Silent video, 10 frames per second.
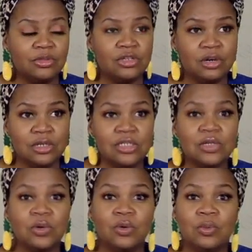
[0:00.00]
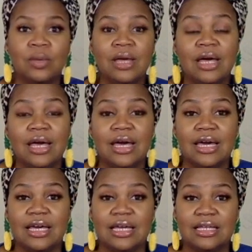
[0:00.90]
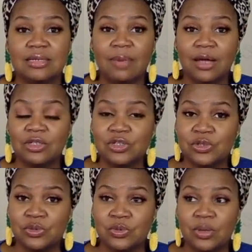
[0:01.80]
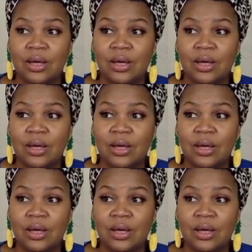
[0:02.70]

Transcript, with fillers: you don't assume it's about you,